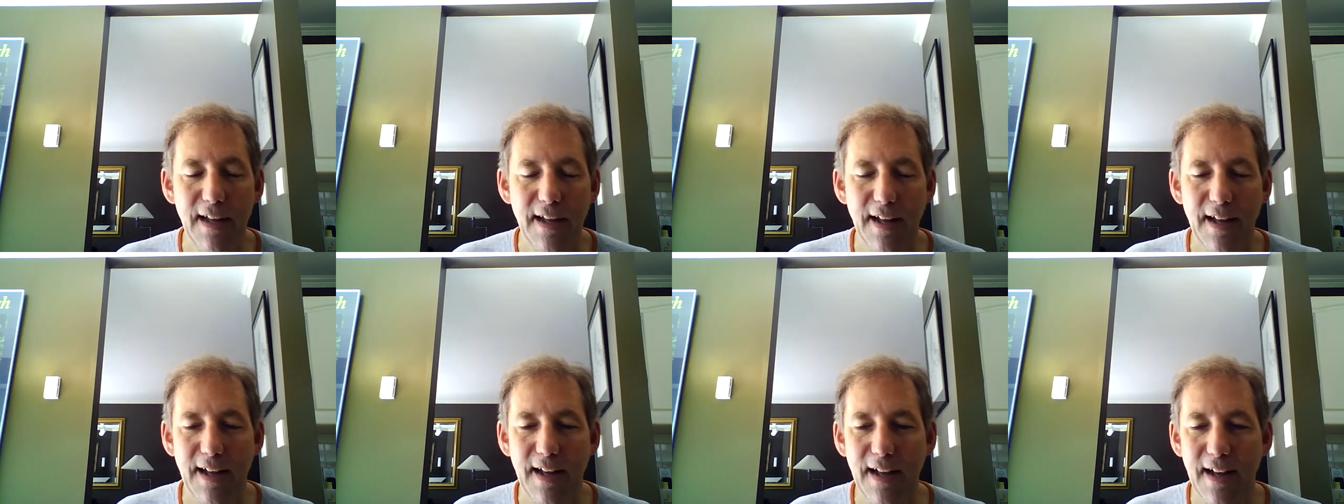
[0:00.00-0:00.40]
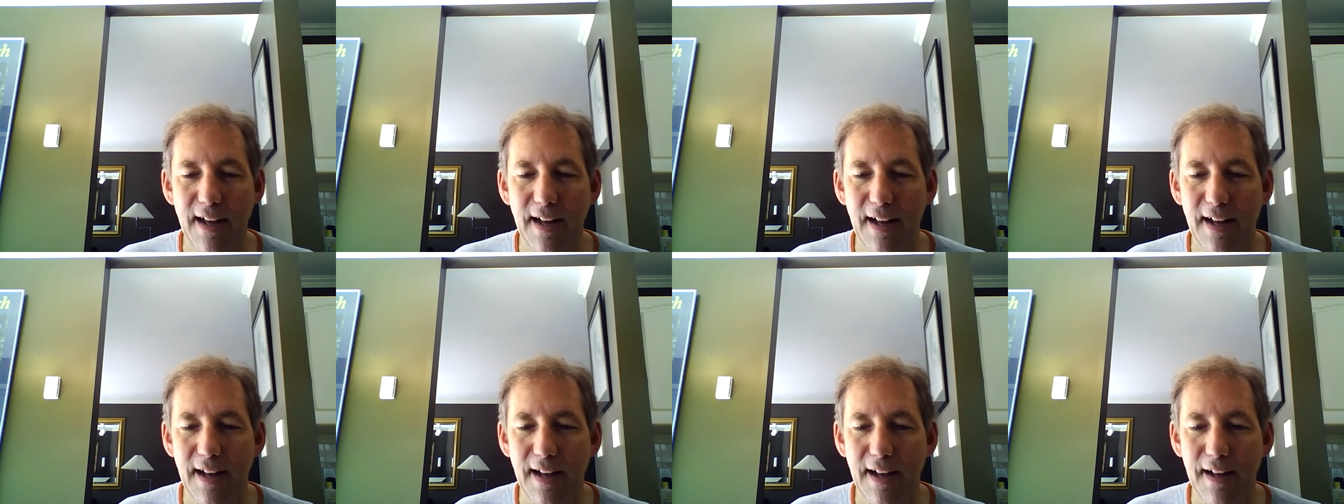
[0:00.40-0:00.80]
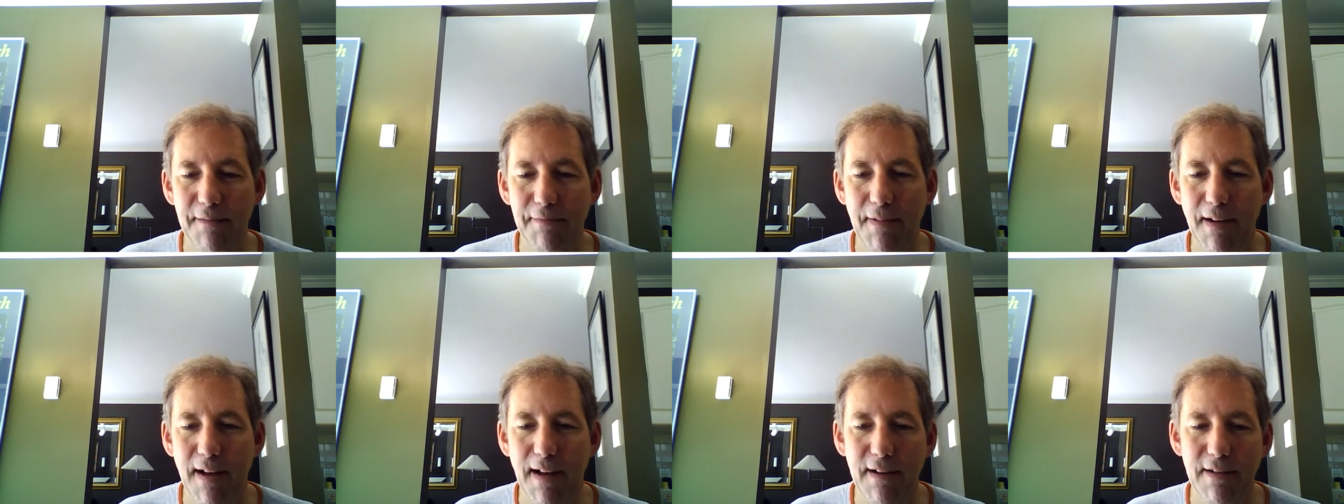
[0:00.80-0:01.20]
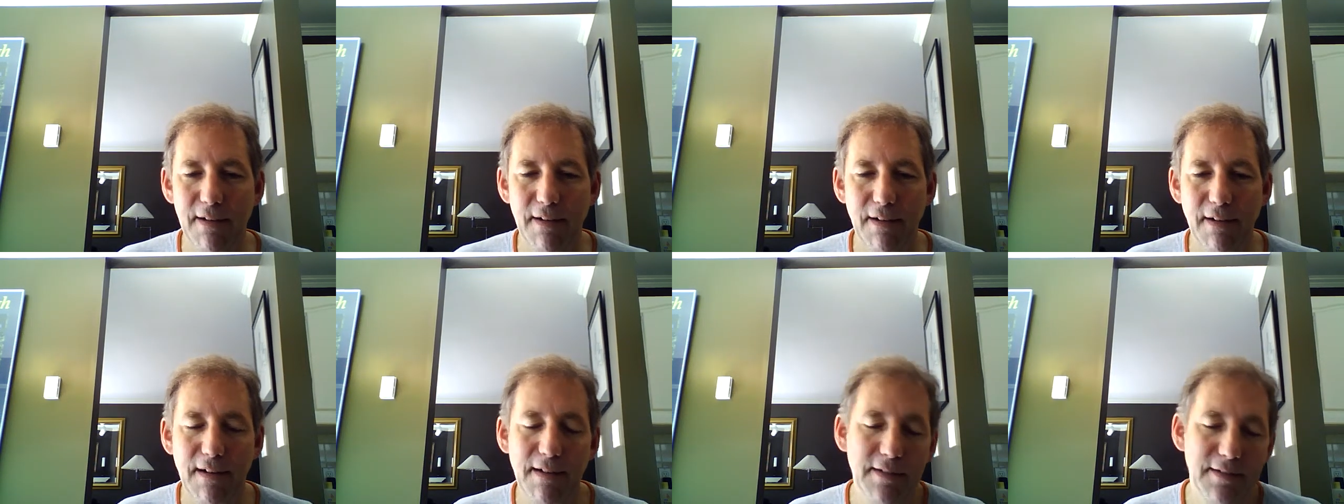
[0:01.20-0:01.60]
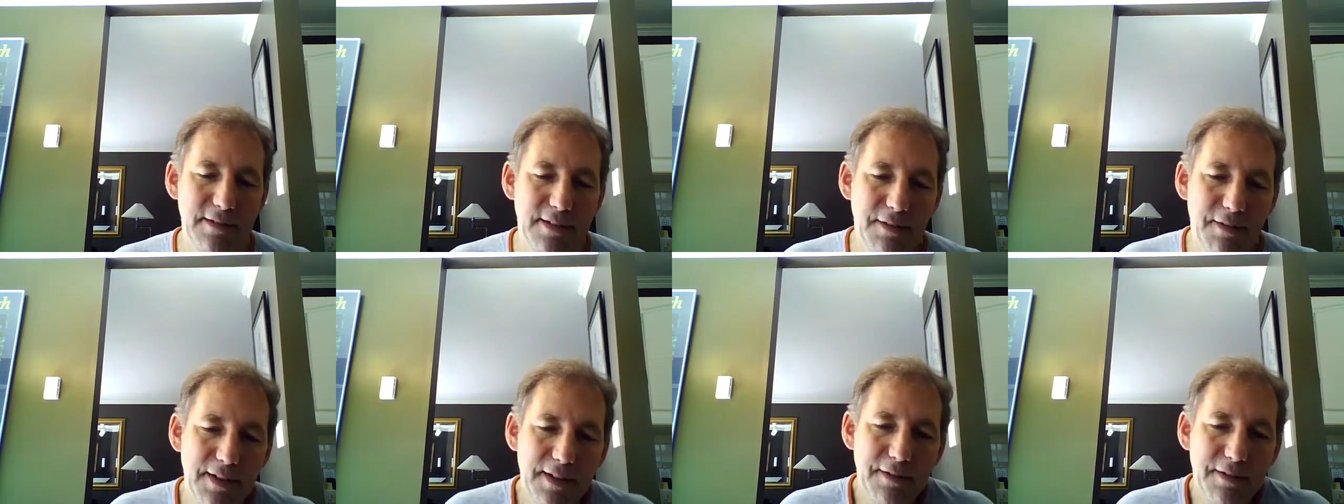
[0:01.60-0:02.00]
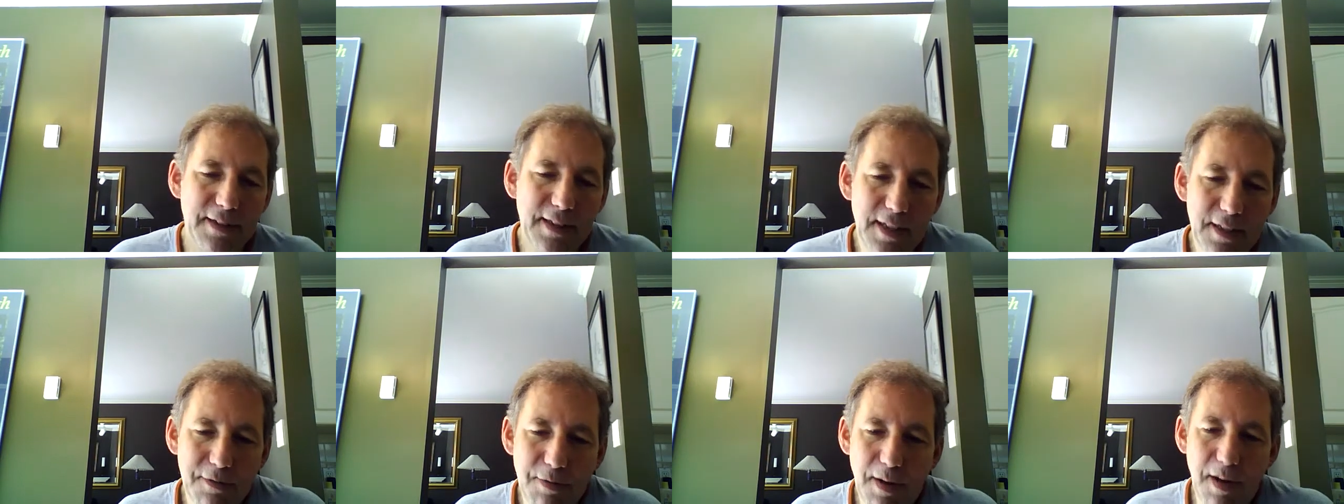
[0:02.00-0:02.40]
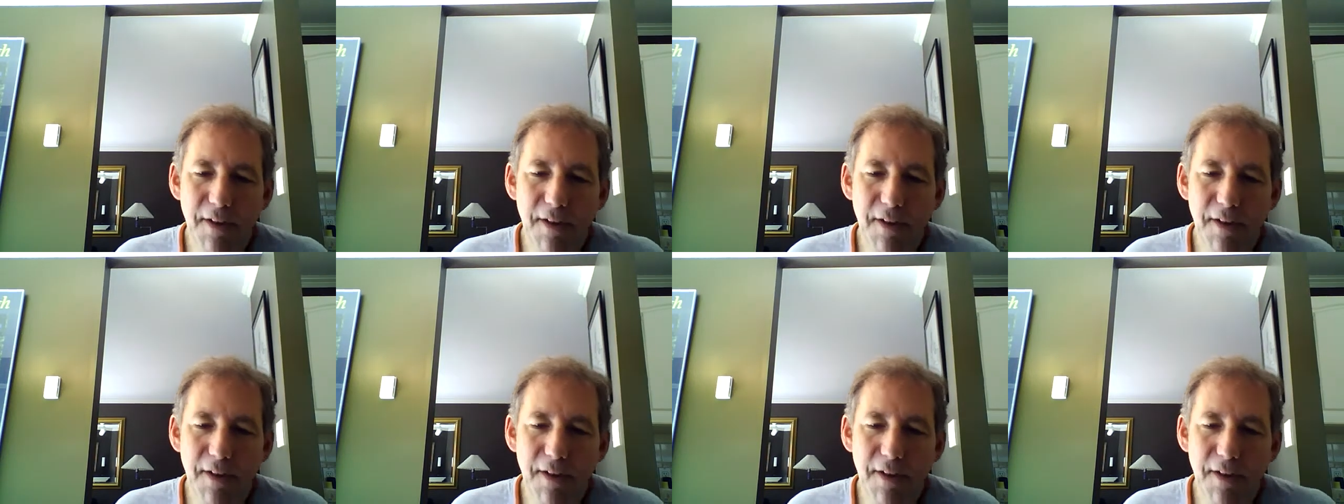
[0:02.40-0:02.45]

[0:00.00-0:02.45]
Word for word: uh, I don't know, do I do it this way or